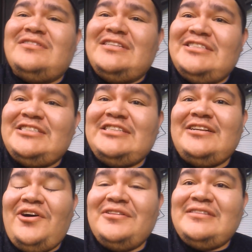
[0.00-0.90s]
Real Ninja Shit
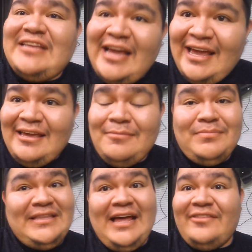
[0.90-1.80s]
all day,
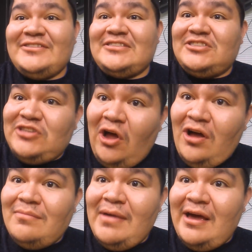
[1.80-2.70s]
but now there's a
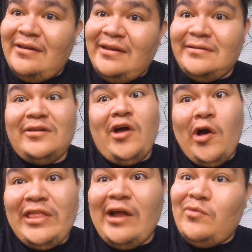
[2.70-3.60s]
song about it
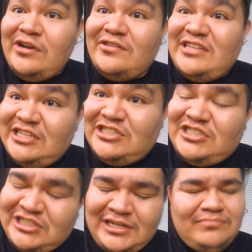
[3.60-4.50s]
on that Real Ninja
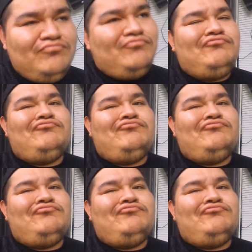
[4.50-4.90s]
Shit.